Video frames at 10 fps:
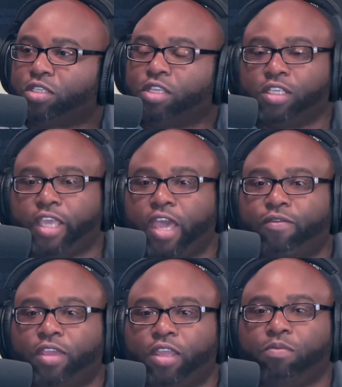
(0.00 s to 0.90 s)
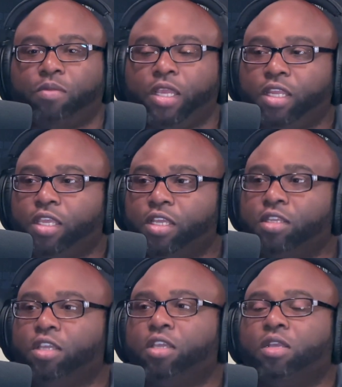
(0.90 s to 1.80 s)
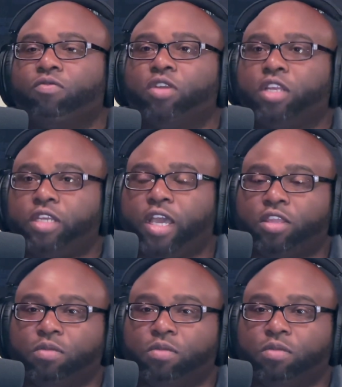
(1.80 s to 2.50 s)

It does have a median running down the